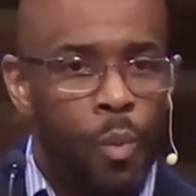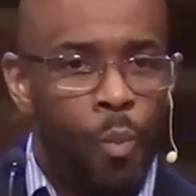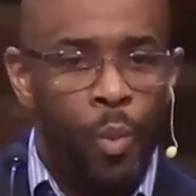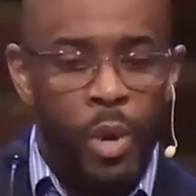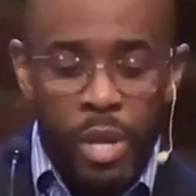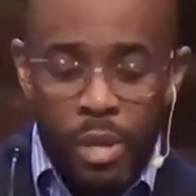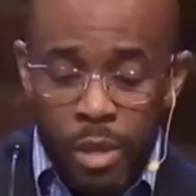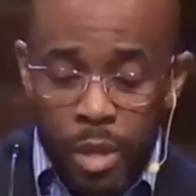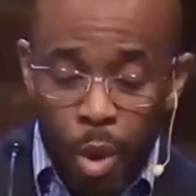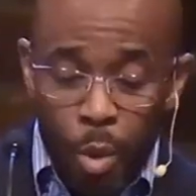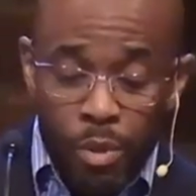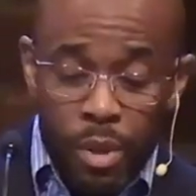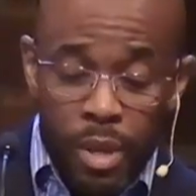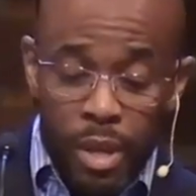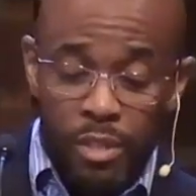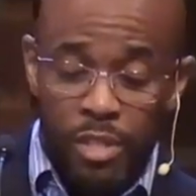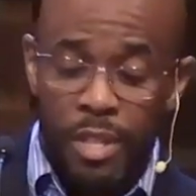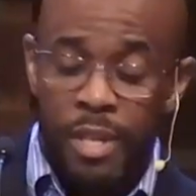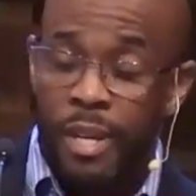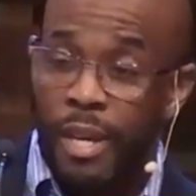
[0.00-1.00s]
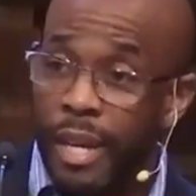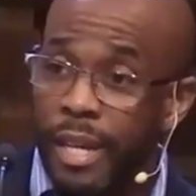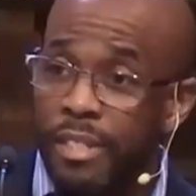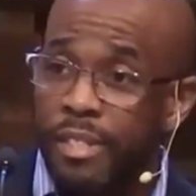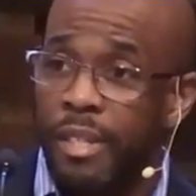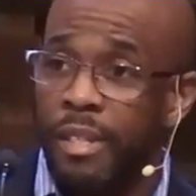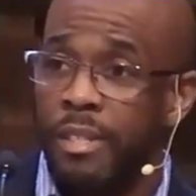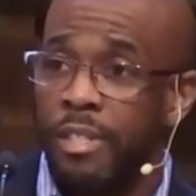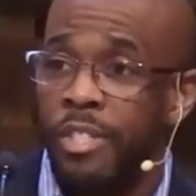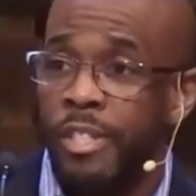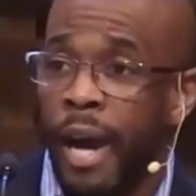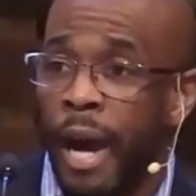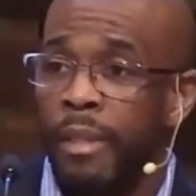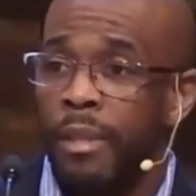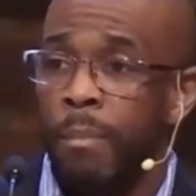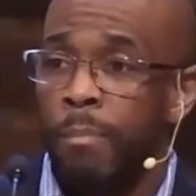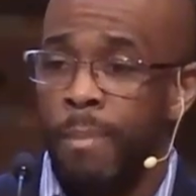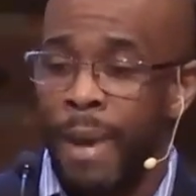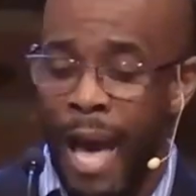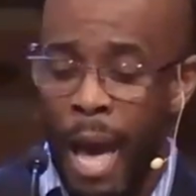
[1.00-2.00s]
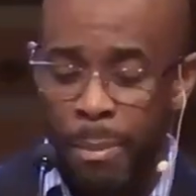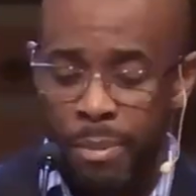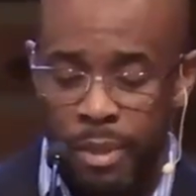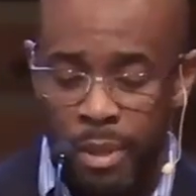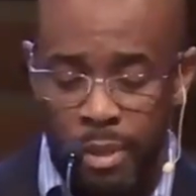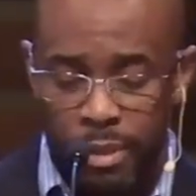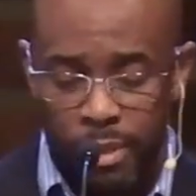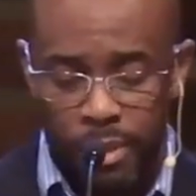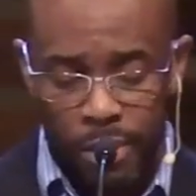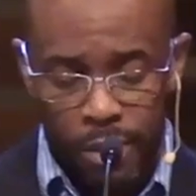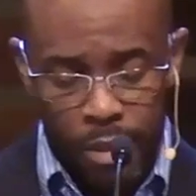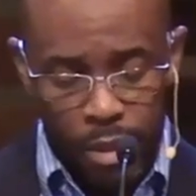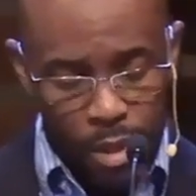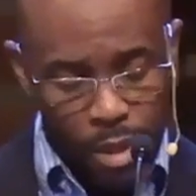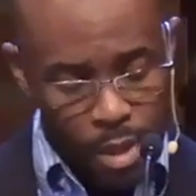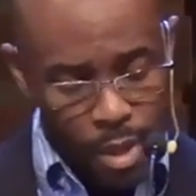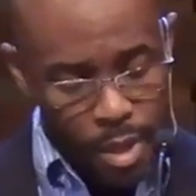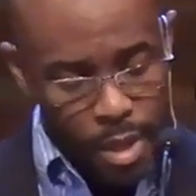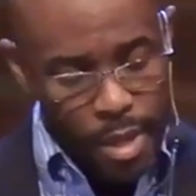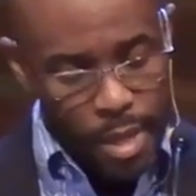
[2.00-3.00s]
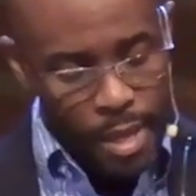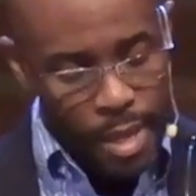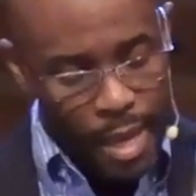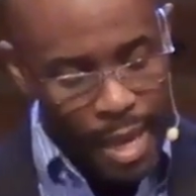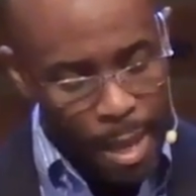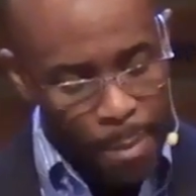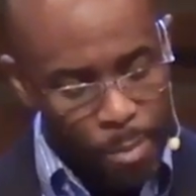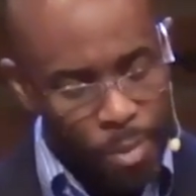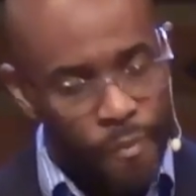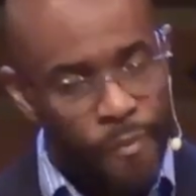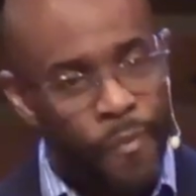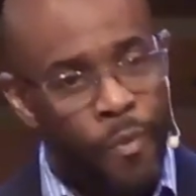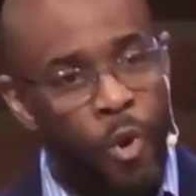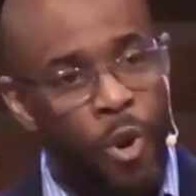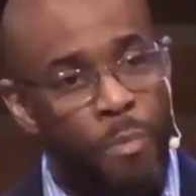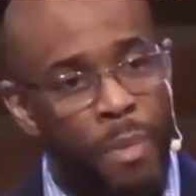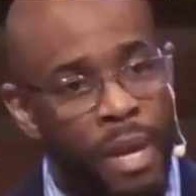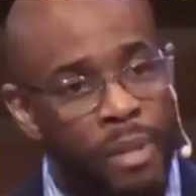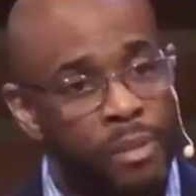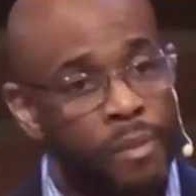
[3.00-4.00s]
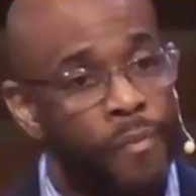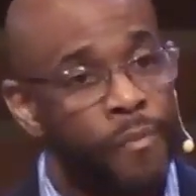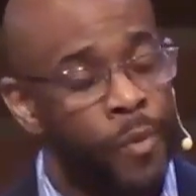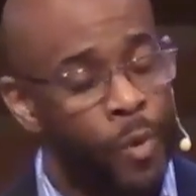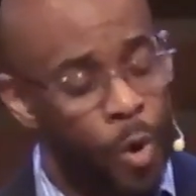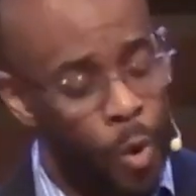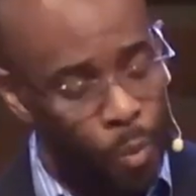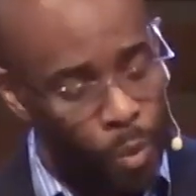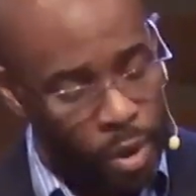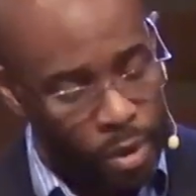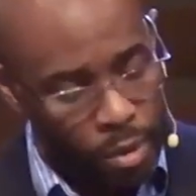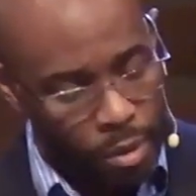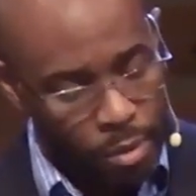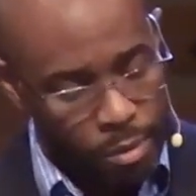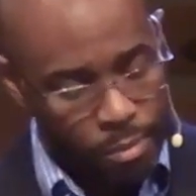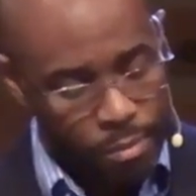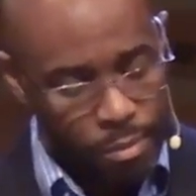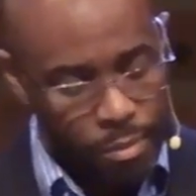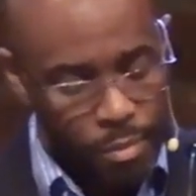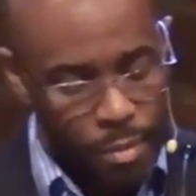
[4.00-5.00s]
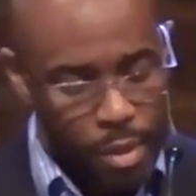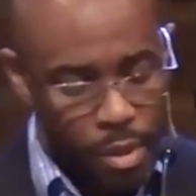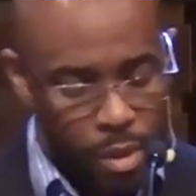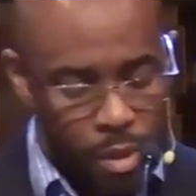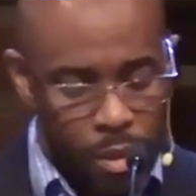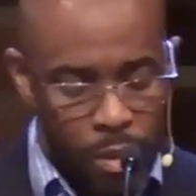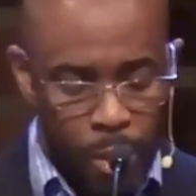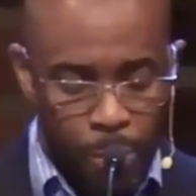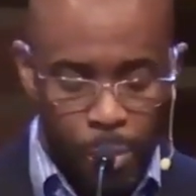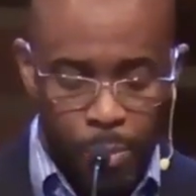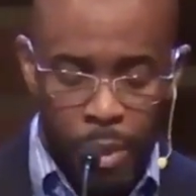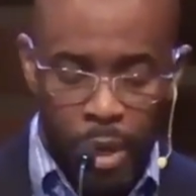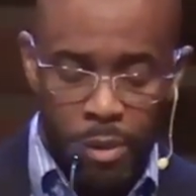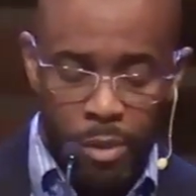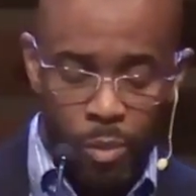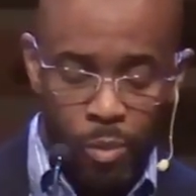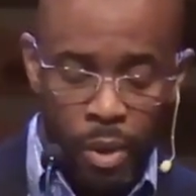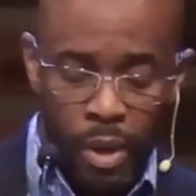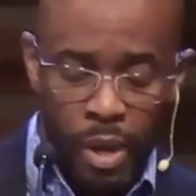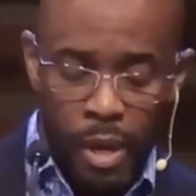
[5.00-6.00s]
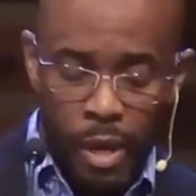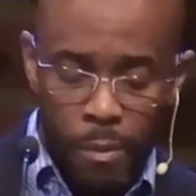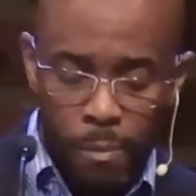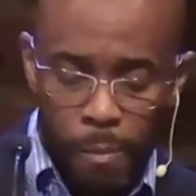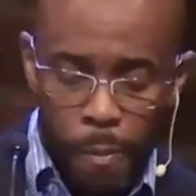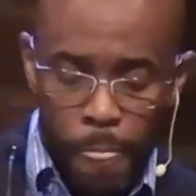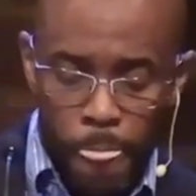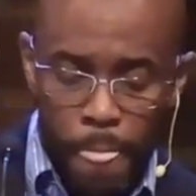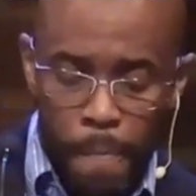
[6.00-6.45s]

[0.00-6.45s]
We know that his cousin, John the Baptist, came before him as a forerunner to prepare the way.